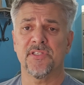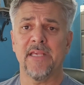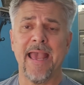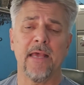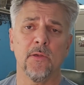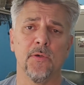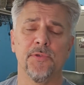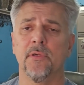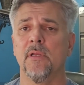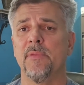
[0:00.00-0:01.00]
Seattle,
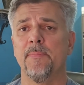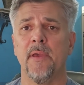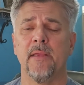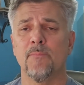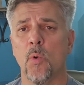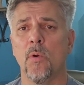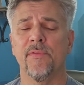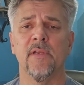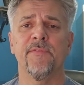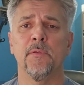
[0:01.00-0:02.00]
you're going to be paid more
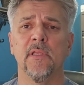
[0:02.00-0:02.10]
than if